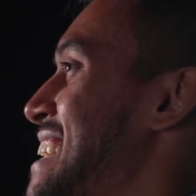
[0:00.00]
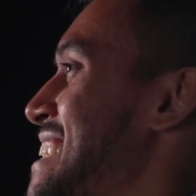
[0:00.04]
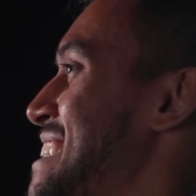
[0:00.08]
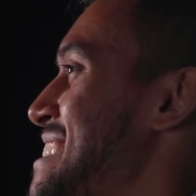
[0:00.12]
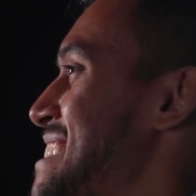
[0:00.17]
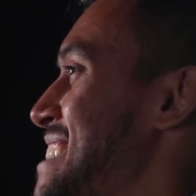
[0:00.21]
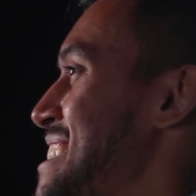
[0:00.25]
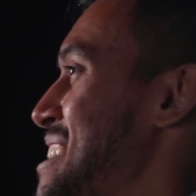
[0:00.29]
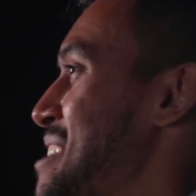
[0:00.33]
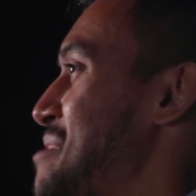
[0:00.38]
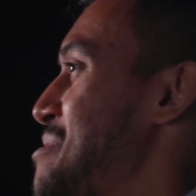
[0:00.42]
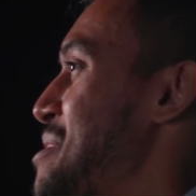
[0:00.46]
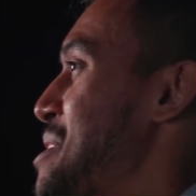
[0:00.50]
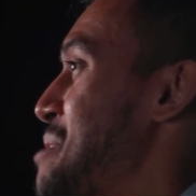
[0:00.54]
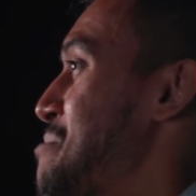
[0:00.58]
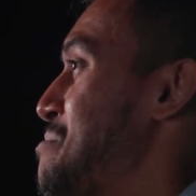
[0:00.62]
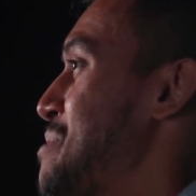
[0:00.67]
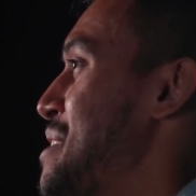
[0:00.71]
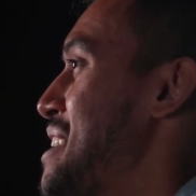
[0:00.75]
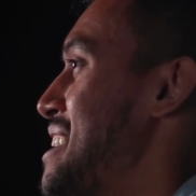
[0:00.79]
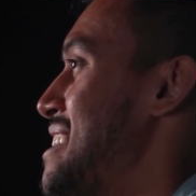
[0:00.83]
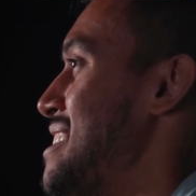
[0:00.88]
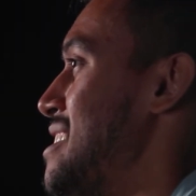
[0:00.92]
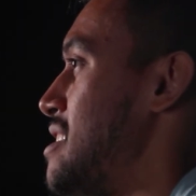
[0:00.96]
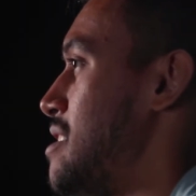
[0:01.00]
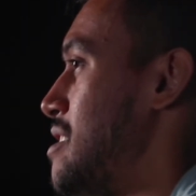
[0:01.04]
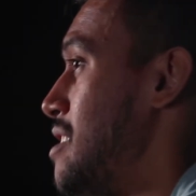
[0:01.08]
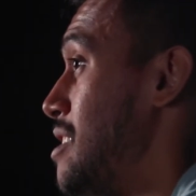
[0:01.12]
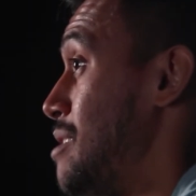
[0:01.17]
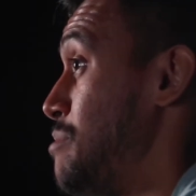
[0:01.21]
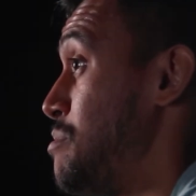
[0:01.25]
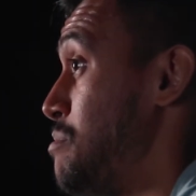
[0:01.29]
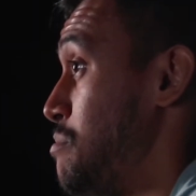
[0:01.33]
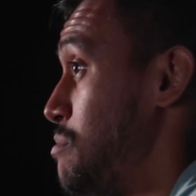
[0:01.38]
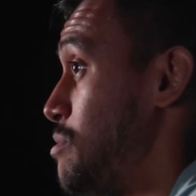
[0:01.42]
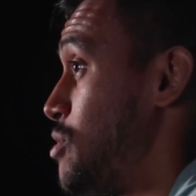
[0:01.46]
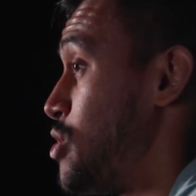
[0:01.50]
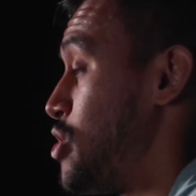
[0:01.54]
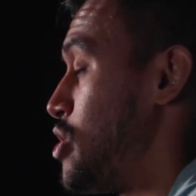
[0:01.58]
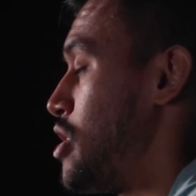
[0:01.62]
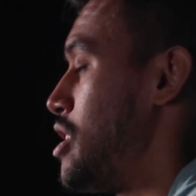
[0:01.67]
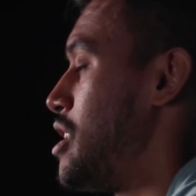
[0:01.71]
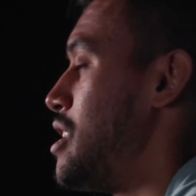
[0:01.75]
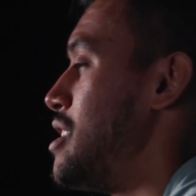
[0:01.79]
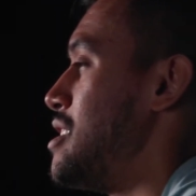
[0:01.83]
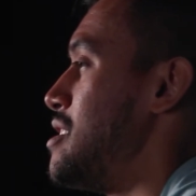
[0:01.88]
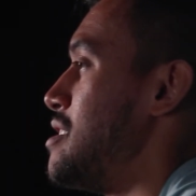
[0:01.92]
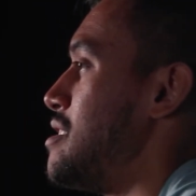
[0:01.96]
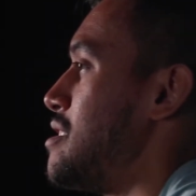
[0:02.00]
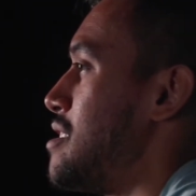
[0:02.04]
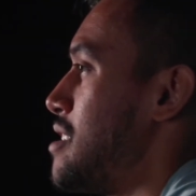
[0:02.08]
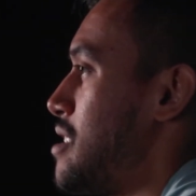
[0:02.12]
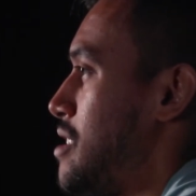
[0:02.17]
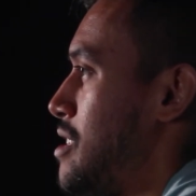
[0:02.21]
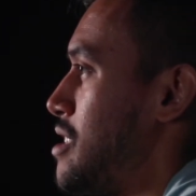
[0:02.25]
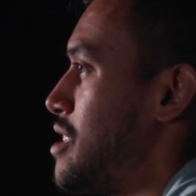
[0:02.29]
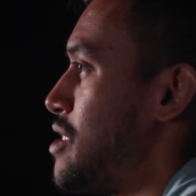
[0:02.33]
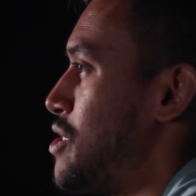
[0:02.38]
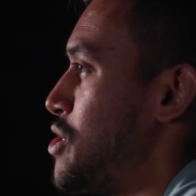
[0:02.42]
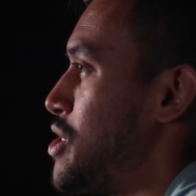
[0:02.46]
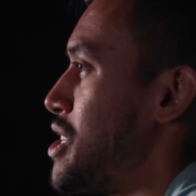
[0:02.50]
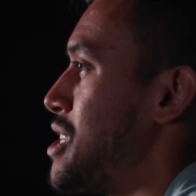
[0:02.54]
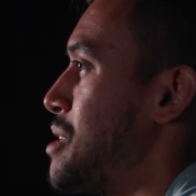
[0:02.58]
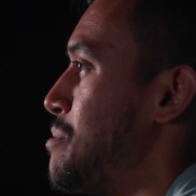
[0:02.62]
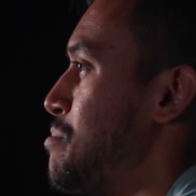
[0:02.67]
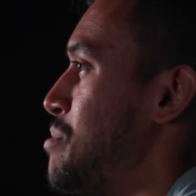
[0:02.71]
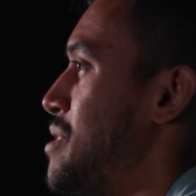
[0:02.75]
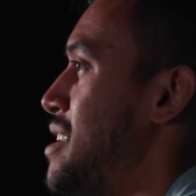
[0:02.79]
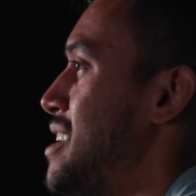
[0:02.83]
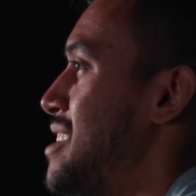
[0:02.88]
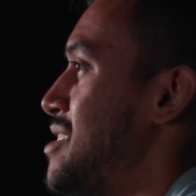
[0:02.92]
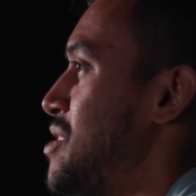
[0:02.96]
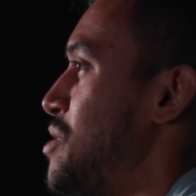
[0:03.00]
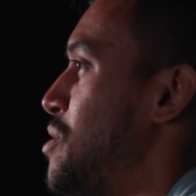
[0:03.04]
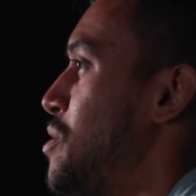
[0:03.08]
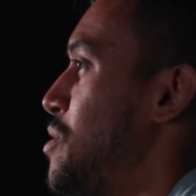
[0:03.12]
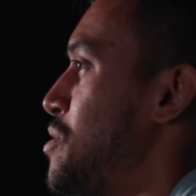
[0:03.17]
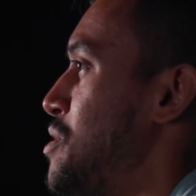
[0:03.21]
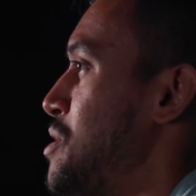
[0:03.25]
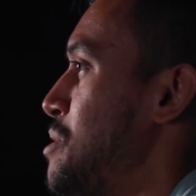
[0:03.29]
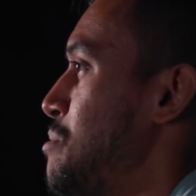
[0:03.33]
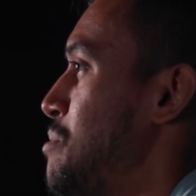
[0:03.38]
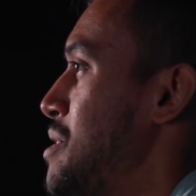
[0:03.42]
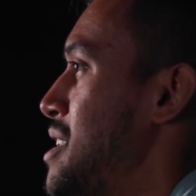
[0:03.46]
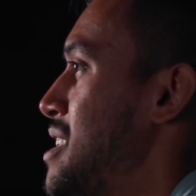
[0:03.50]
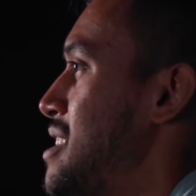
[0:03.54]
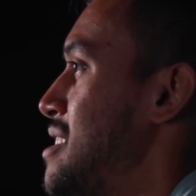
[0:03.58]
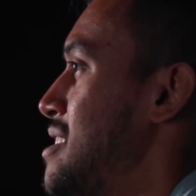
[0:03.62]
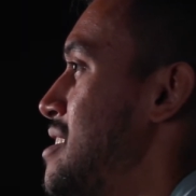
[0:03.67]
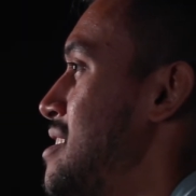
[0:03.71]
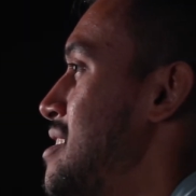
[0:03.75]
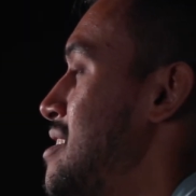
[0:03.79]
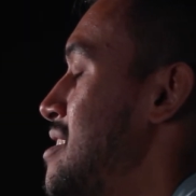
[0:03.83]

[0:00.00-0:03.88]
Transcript: he's like, you want to play at this club? I'm sure. He's like, then you're going to play as a holding mid.